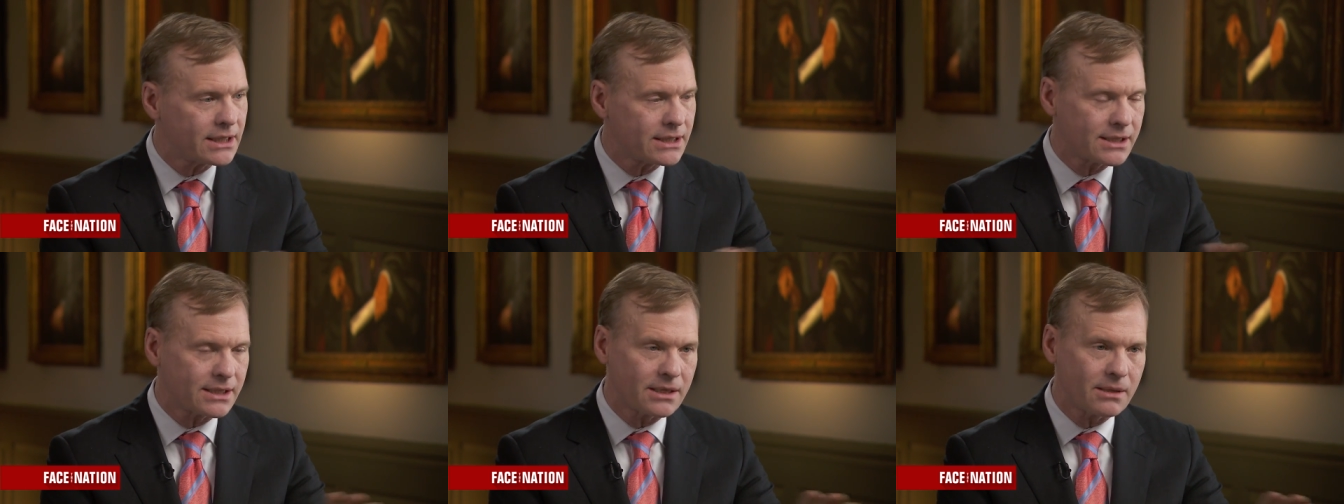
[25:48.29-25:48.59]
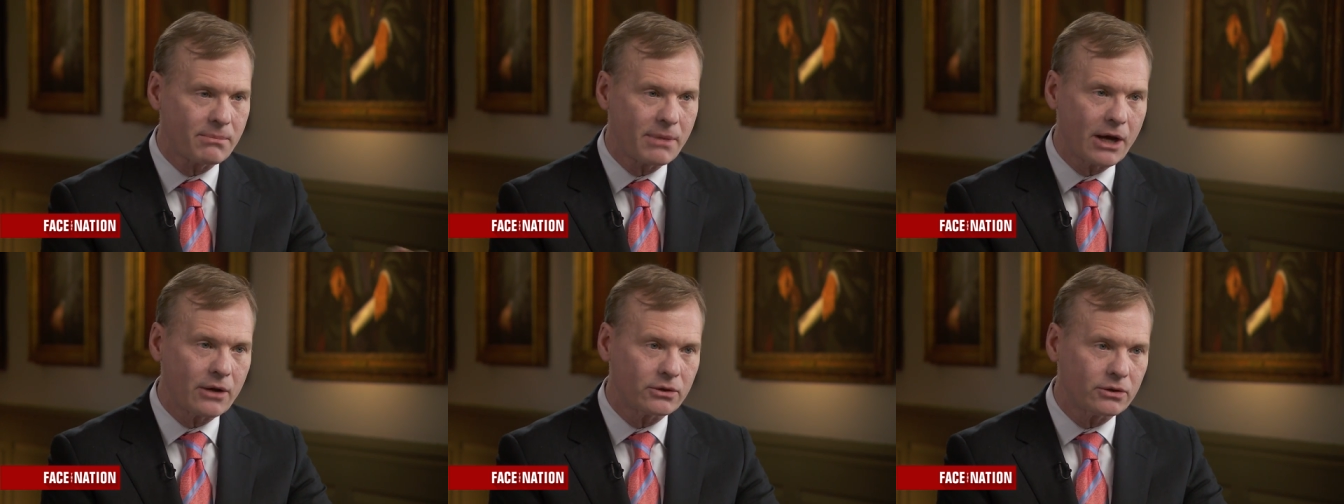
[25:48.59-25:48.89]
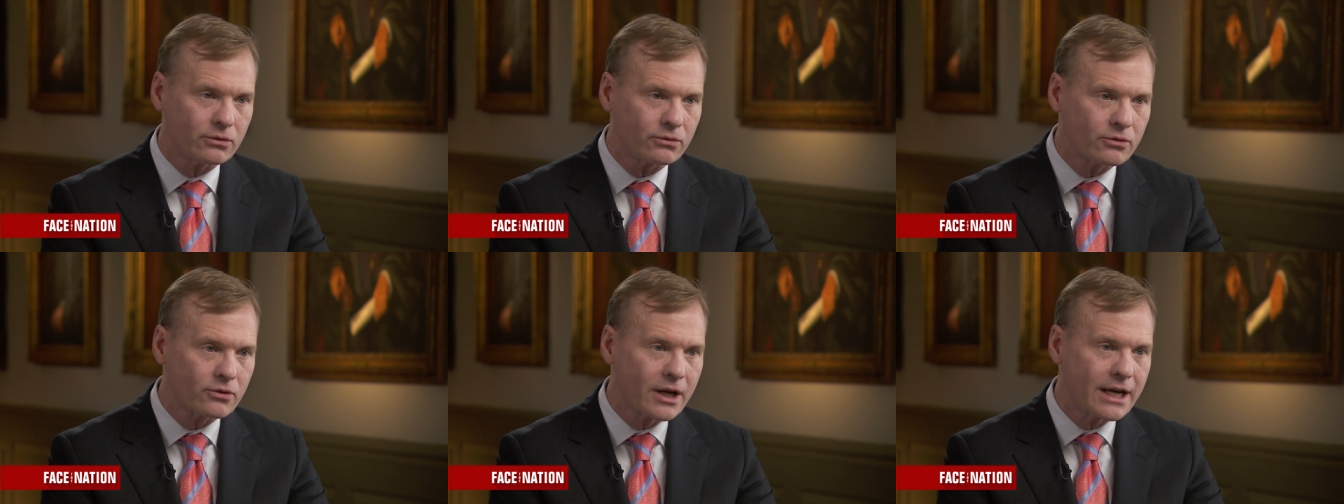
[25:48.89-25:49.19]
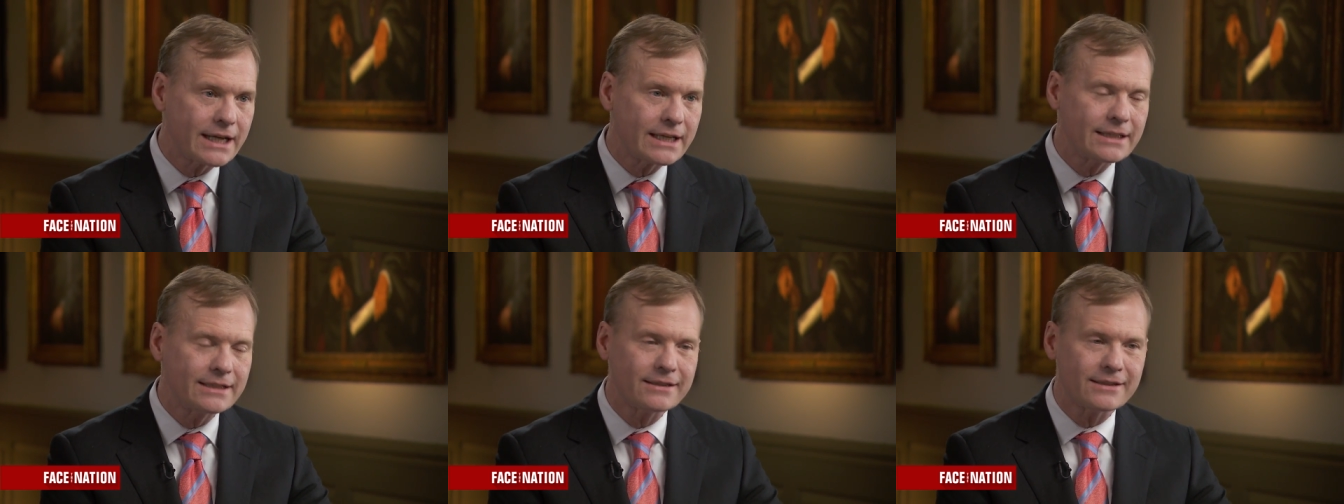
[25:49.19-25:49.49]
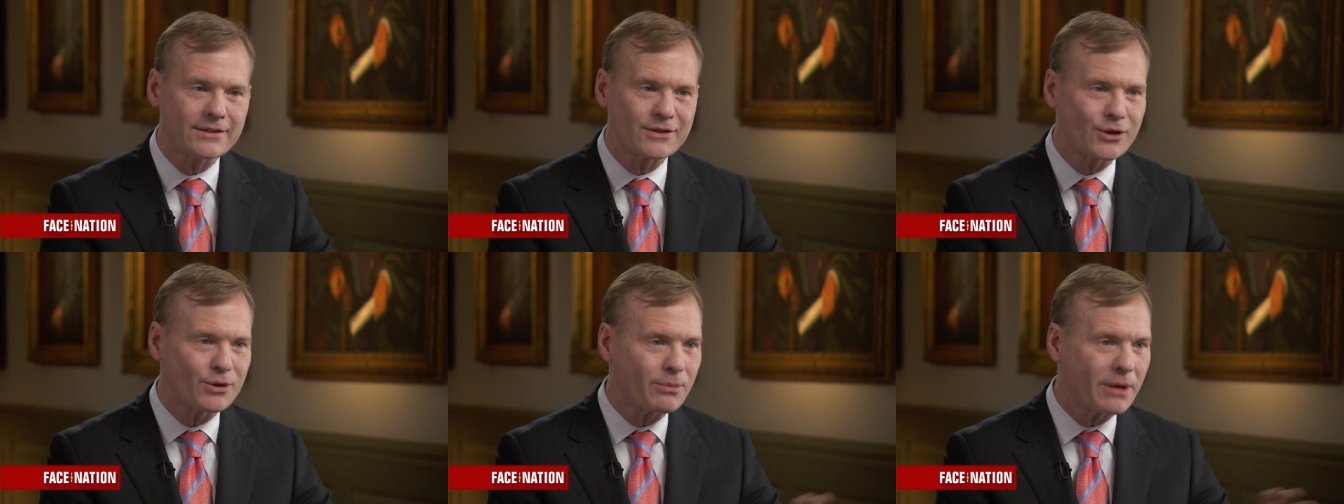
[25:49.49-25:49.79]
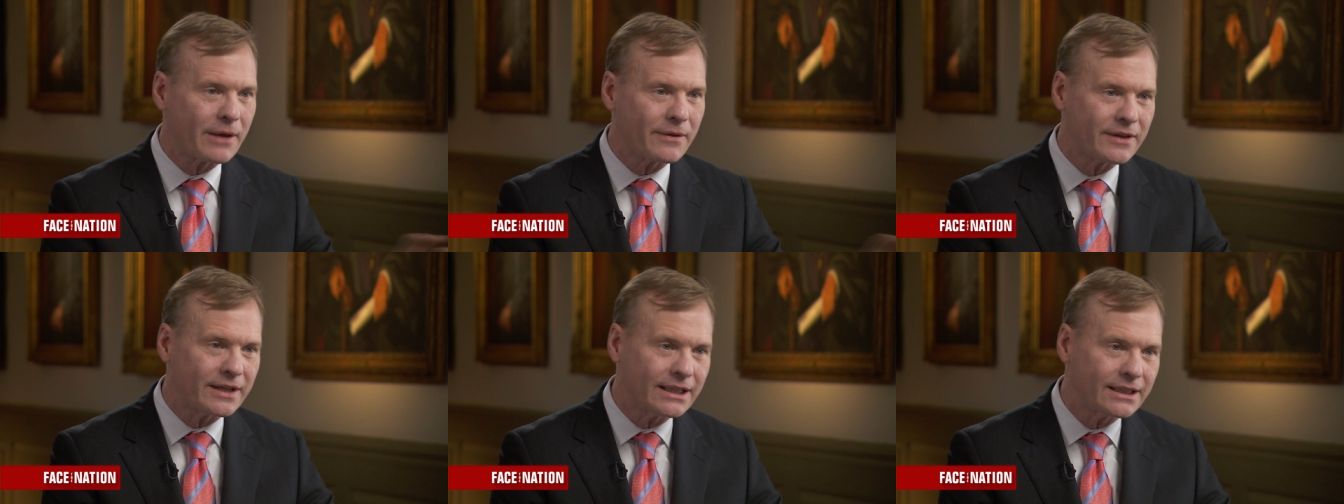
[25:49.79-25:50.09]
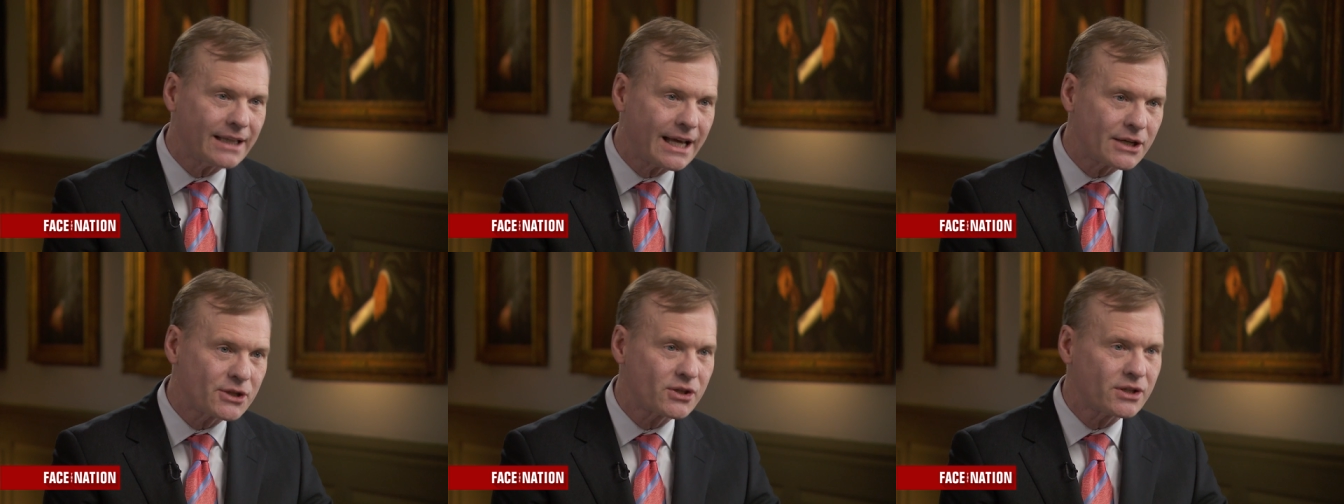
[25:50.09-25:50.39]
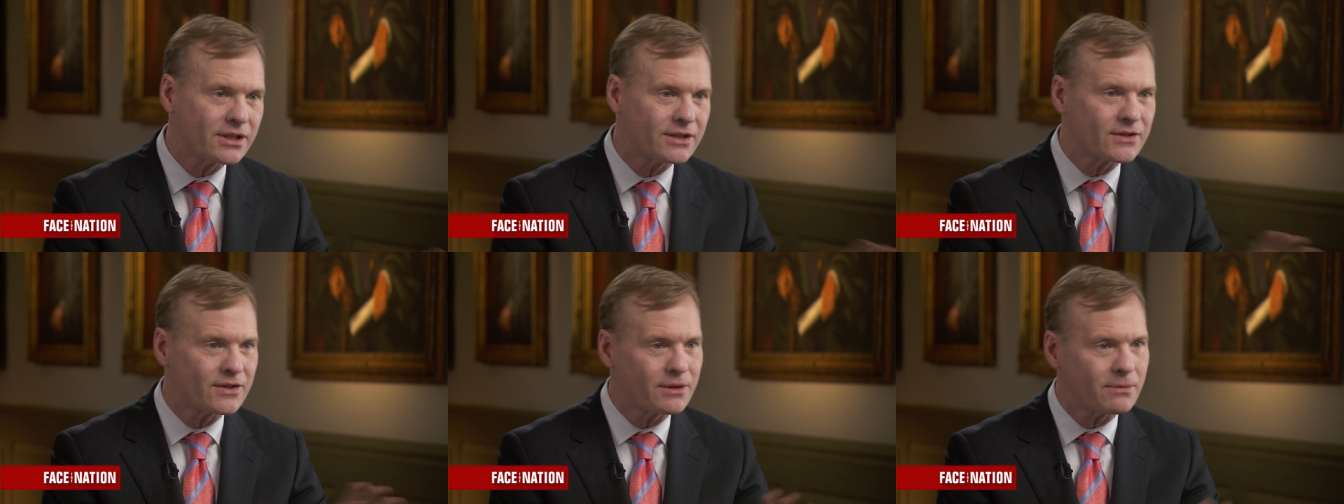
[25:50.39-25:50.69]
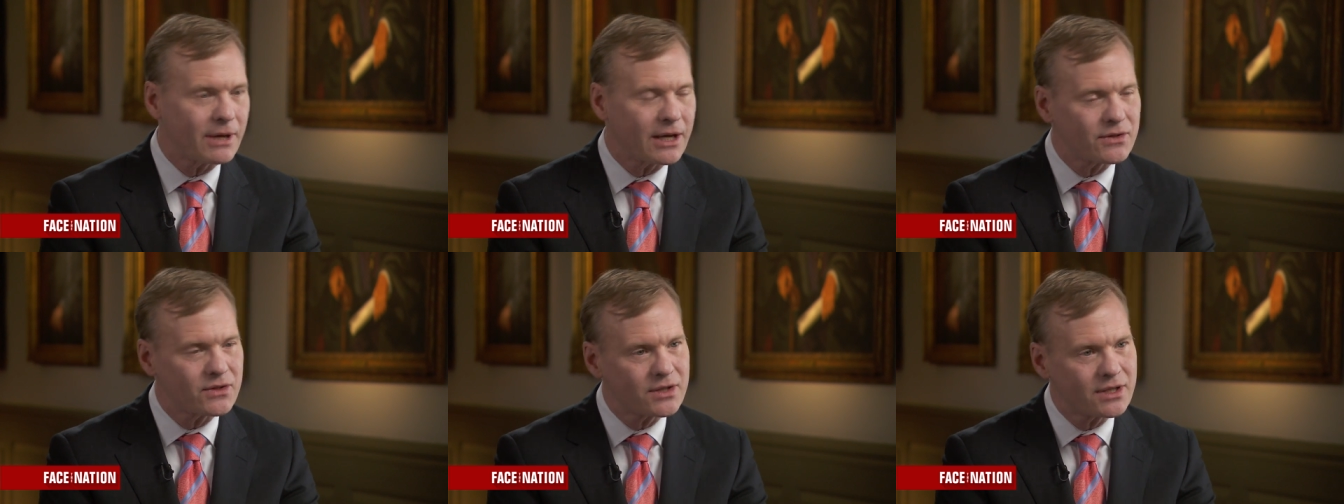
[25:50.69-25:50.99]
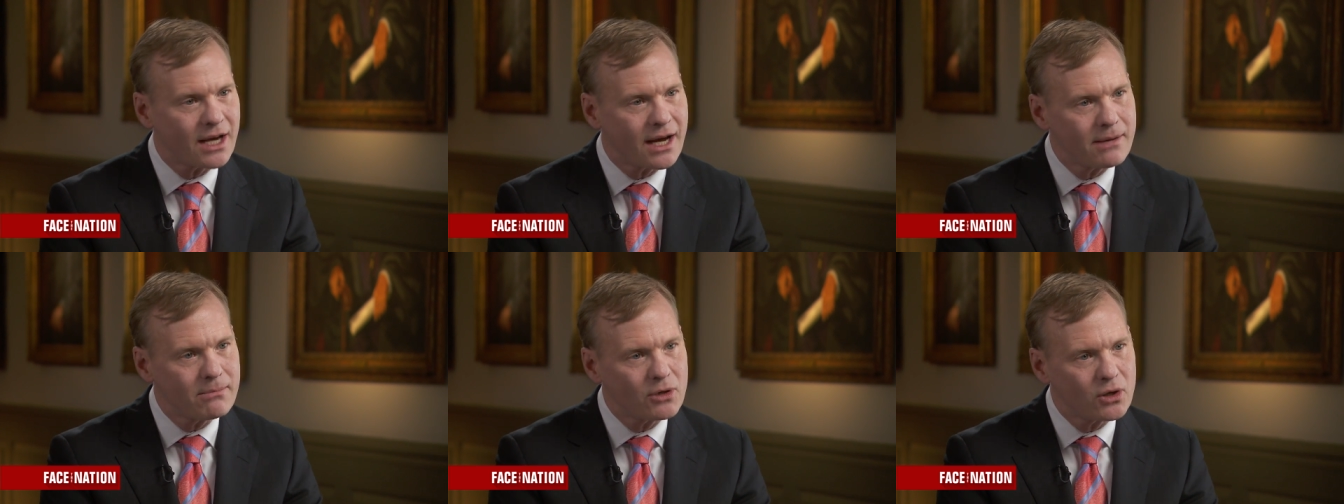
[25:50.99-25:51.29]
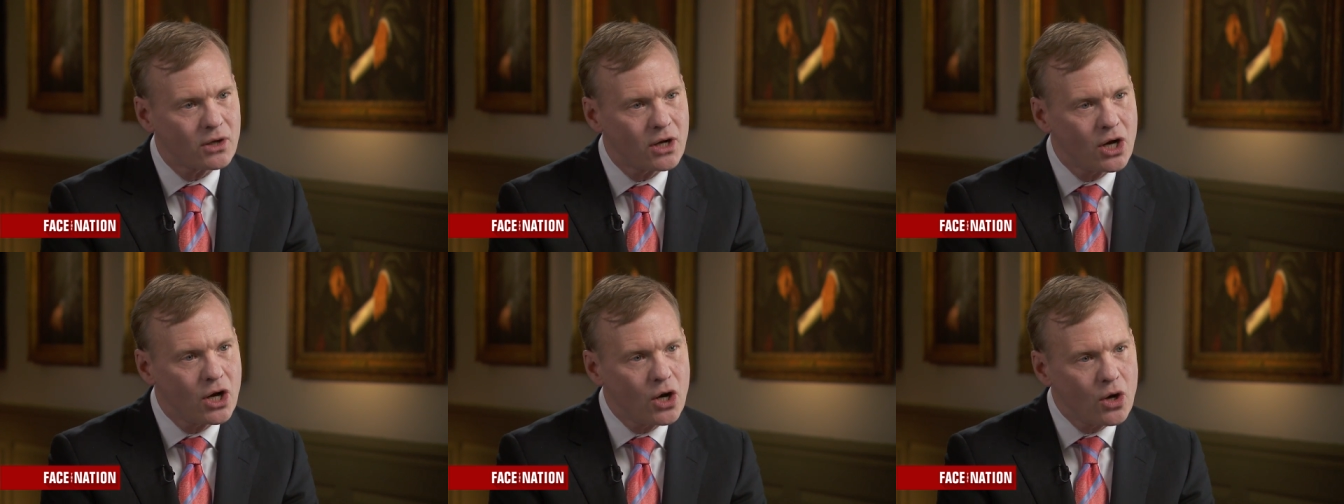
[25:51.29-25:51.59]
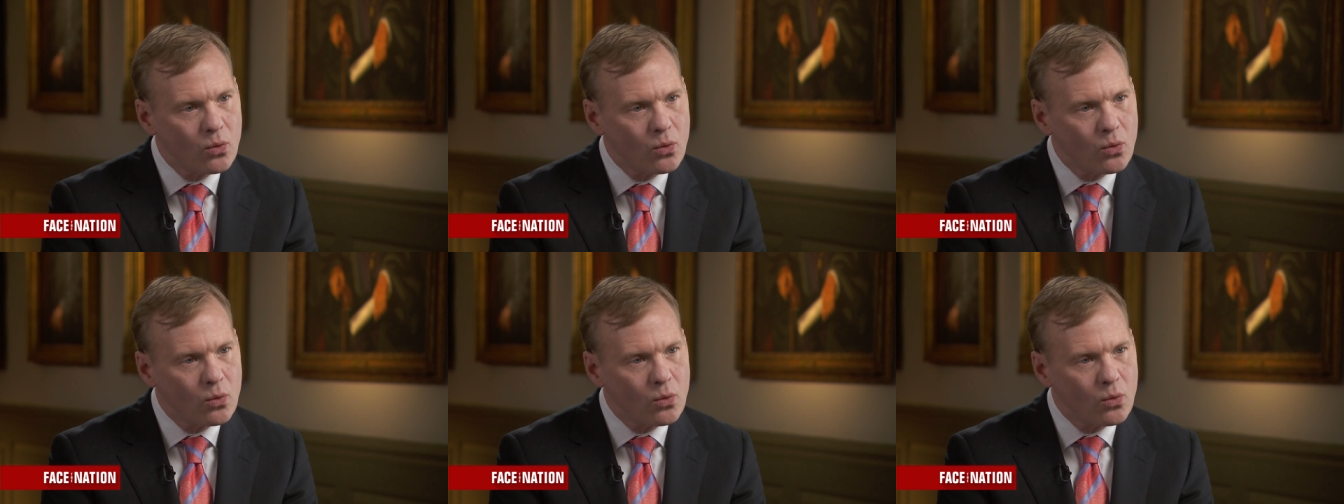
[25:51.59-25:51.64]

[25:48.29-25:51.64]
Is it about Ukraine? Is it about the election? Is it about cyber?